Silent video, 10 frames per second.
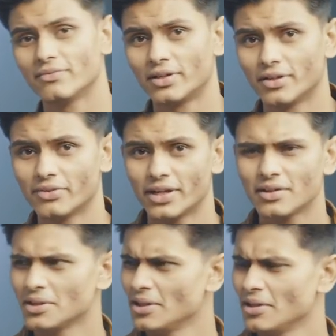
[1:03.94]
someone aware,
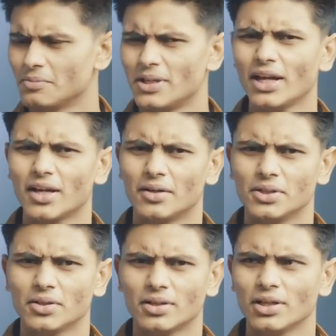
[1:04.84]
then yeah,
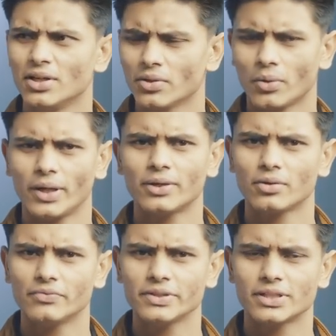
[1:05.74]
your quite
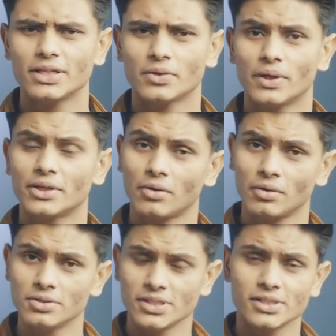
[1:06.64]
obviously, quite
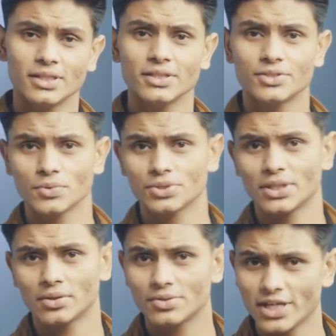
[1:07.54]
consciously
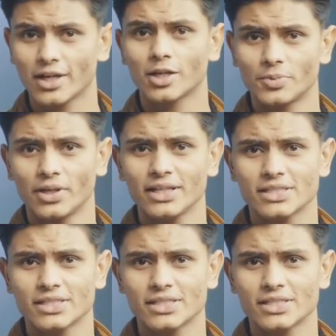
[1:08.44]
choosing to jack up your